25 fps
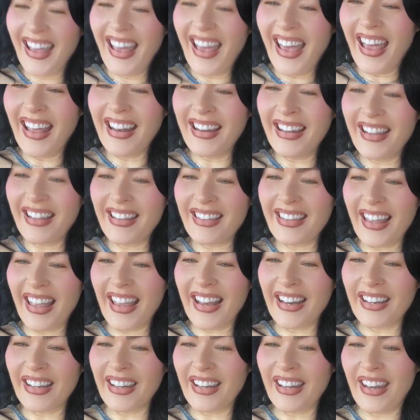And he's
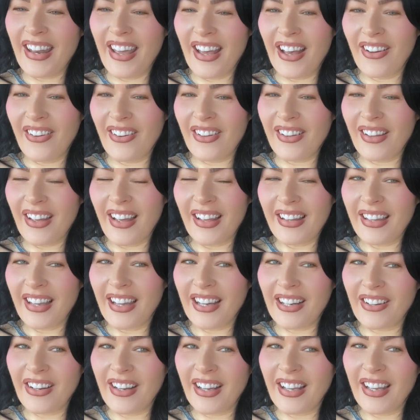like, no,
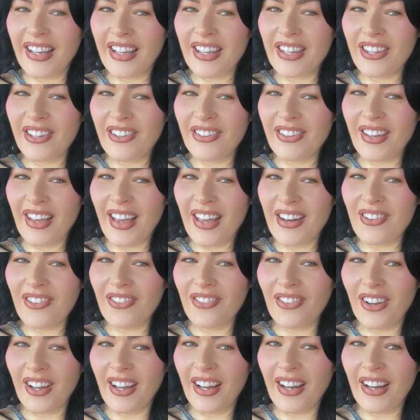Allegra, you gotta
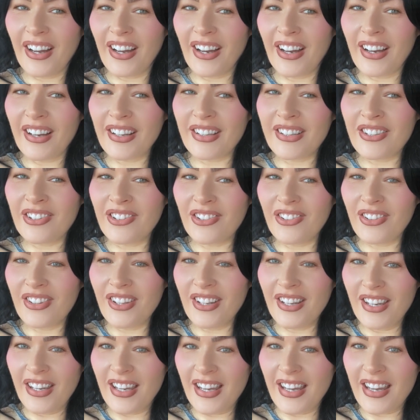wear to
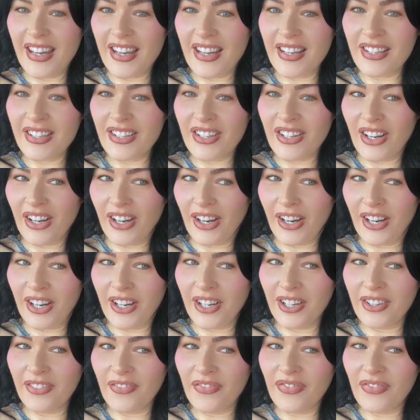the knee skirt.